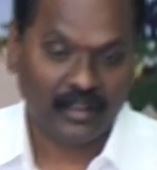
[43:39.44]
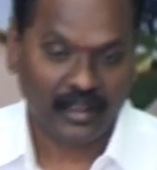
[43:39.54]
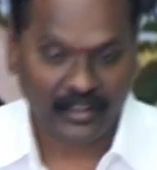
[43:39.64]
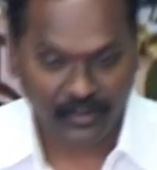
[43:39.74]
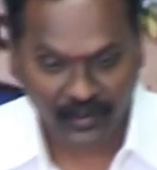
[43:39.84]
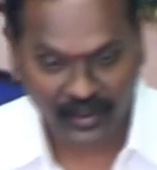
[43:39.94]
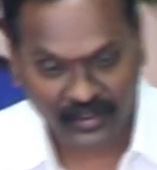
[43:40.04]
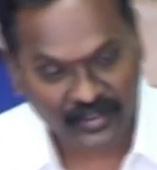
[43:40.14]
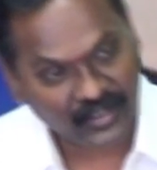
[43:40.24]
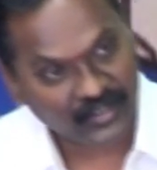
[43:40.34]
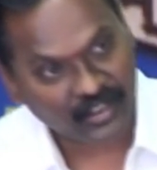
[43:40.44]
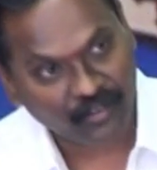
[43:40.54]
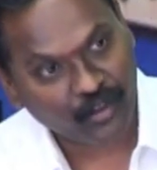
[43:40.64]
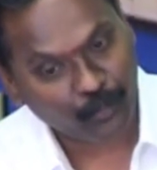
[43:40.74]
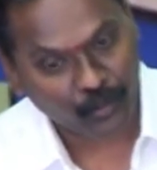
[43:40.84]
classified this as
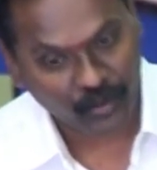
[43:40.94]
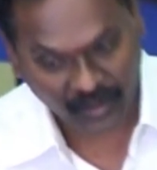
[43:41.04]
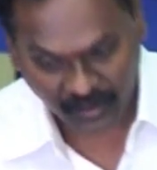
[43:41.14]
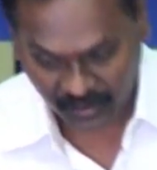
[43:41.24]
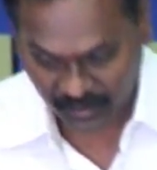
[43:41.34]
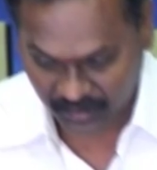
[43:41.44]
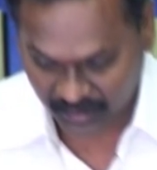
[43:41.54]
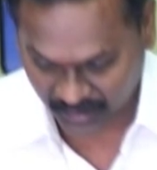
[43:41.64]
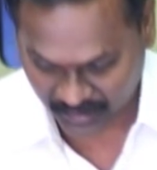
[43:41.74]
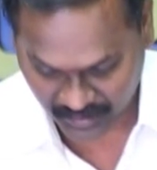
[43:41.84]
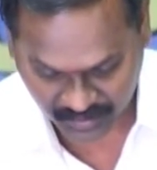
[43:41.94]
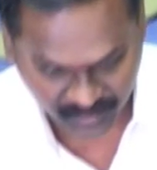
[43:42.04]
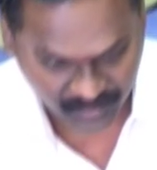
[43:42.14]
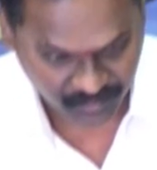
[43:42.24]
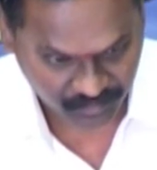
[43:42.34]
soft computing
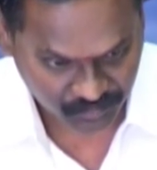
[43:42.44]
techniques.